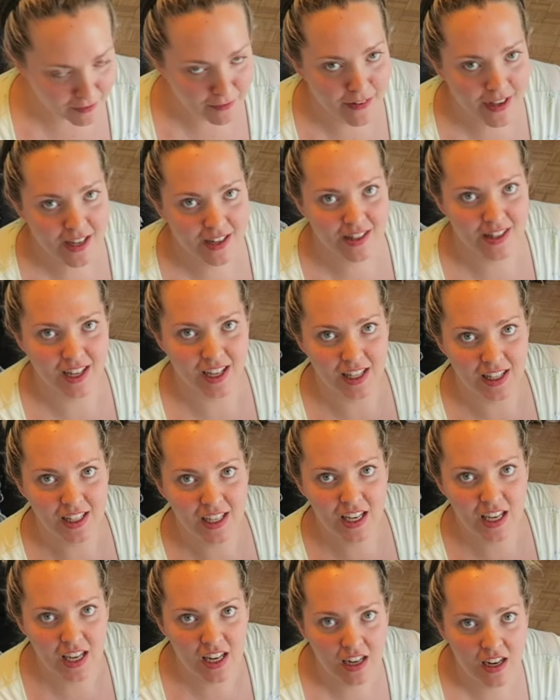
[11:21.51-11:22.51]
can feel the
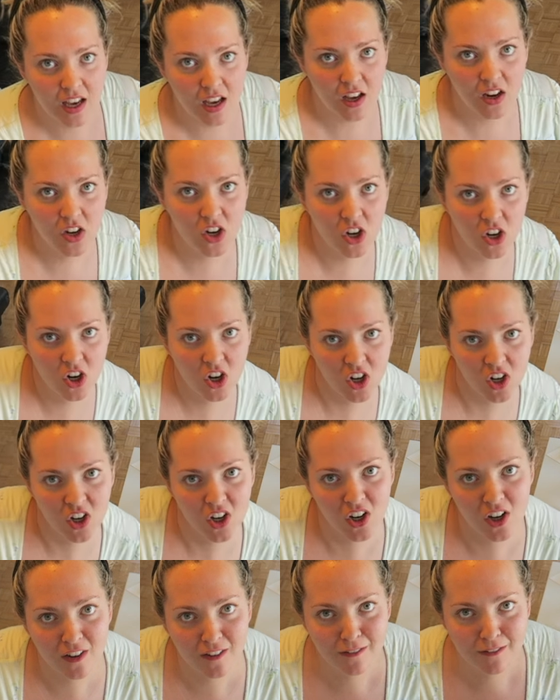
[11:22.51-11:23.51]
clean under
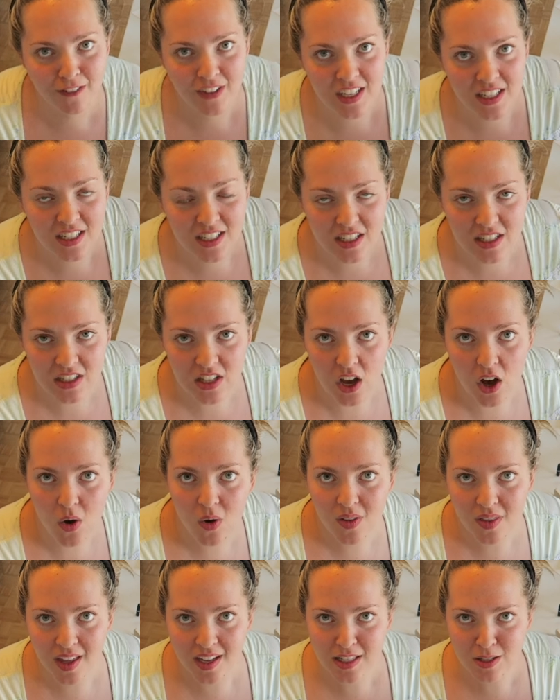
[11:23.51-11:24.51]
her feet.
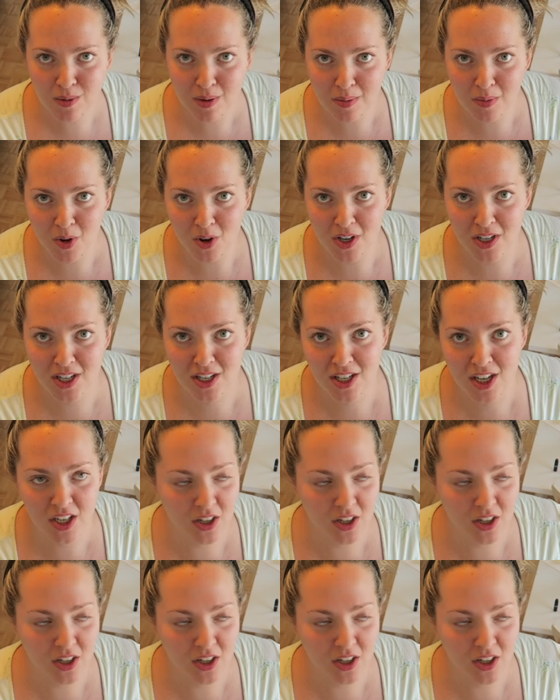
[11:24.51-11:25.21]
So that's what I'm going to